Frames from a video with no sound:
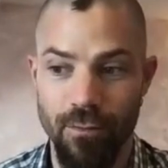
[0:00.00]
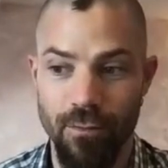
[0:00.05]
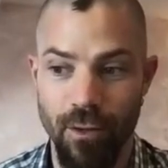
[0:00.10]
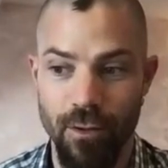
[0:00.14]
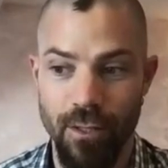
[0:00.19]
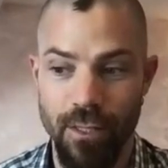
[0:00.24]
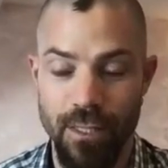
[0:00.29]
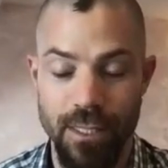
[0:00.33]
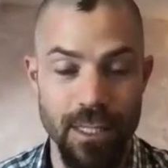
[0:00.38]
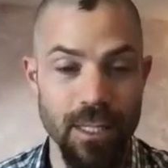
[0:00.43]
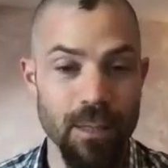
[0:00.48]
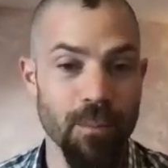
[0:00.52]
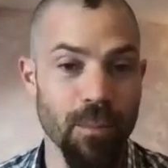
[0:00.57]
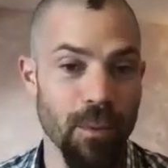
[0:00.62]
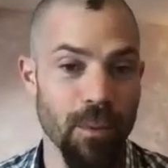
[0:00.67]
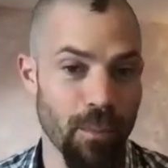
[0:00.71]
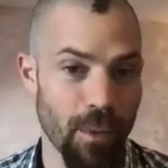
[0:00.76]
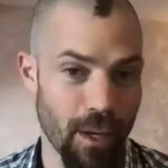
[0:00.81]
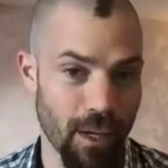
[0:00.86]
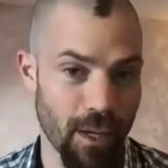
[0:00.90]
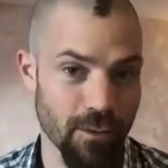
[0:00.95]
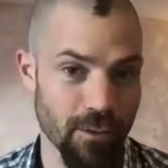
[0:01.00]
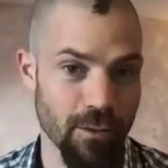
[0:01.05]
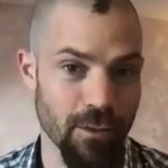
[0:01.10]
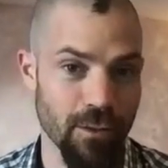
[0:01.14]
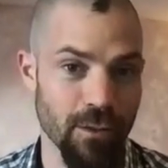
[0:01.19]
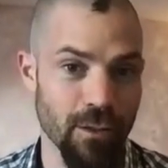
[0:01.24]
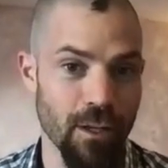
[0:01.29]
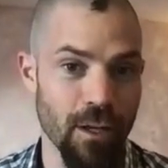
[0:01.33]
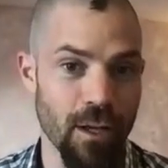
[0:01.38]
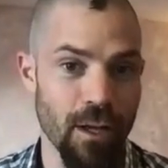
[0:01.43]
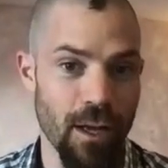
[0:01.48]
very deep impact
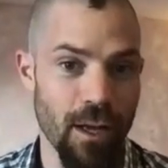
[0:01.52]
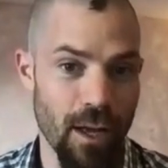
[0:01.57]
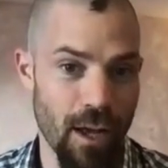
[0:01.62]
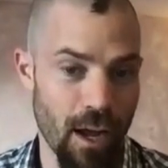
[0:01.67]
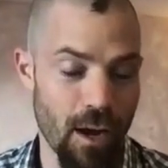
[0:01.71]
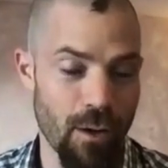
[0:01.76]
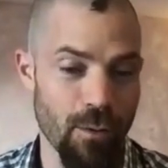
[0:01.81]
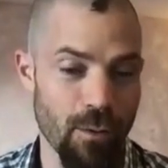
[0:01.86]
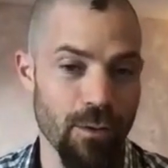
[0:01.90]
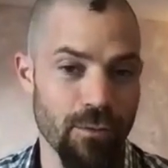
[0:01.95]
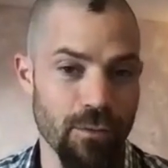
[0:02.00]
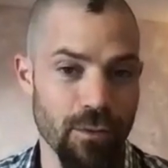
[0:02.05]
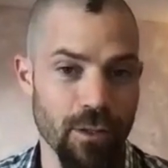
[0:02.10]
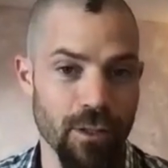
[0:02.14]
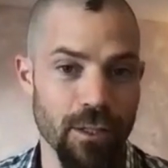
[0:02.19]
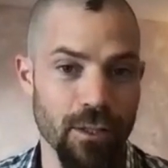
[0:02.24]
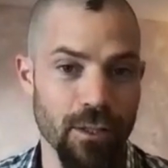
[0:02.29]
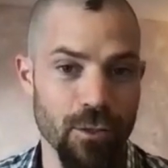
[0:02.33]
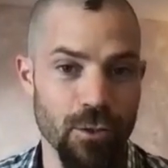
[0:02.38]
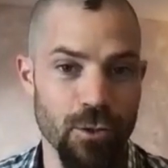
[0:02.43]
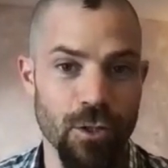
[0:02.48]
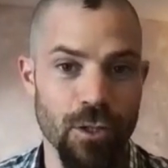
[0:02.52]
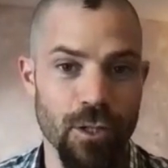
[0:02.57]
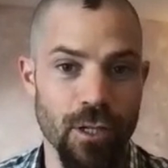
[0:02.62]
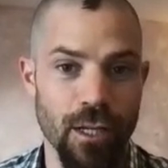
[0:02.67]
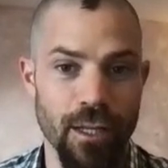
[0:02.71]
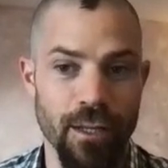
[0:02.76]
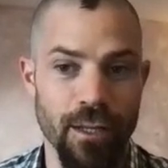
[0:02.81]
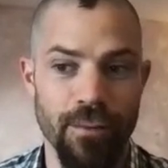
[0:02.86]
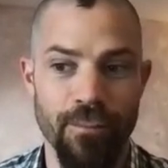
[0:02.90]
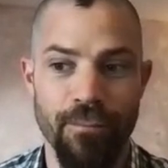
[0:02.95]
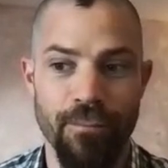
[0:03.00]
on how we feel
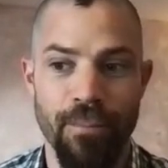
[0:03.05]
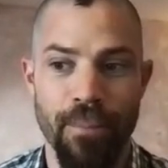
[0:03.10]
internally